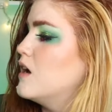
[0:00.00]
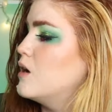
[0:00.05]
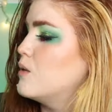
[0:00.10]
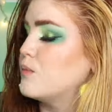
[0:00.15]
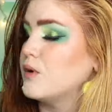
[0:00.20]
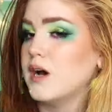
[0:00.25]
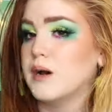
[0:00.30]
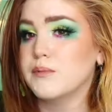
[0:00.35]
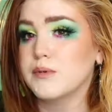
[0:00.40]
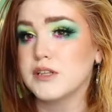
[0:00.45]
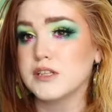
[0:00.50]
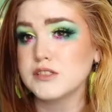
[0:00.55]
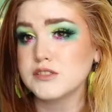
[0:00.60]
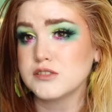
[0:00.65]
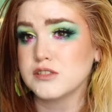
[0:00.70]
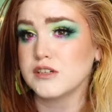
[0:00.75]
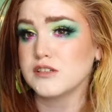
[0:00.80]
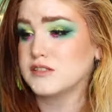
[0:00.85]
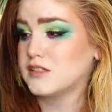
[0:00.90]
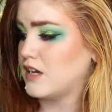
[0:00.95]
But I'm going to
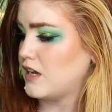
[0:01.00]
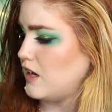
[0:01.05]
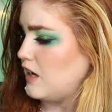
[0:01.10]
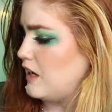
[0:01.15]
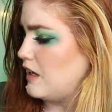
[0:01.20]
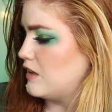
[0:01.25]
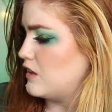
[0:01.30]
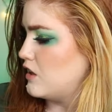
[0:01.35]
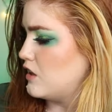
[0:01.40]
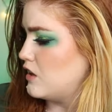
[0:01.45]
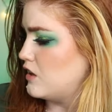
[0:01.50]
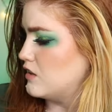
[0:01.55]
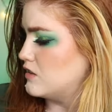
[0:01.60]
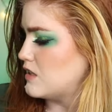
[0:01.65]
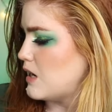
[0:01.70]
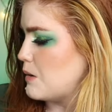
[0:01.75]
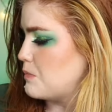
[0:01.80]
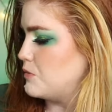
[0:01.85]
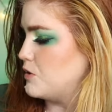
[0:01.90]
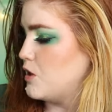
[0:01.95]
start at the
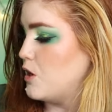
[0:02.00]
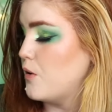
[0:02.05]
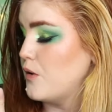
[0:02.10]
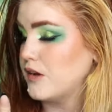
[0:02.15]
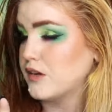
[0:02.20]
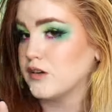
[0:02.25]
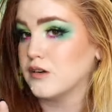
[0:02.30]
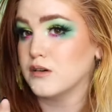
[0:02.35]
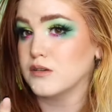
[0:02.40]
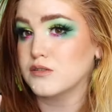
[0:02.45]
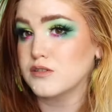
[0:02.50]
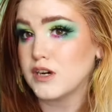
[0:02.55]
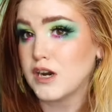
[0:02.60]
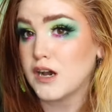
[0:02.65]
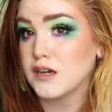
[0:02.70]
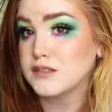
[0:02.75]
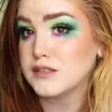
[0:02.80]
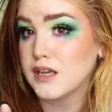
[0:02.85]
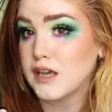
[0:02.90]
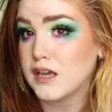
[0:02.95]
top row and go
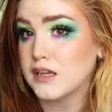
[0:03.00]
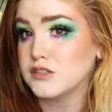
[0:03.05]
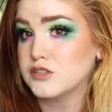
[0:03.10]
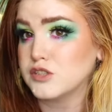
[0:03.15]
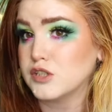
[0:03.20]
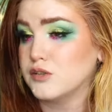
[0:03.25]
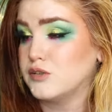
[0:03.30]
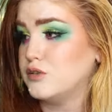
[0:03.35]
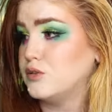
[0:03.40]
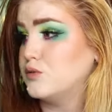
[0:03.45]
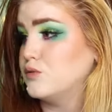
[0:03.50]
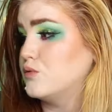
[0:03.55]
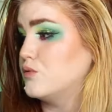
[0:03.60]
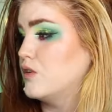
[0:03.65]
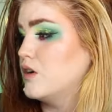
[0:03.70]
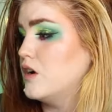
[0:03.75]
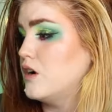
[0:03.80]
across and show you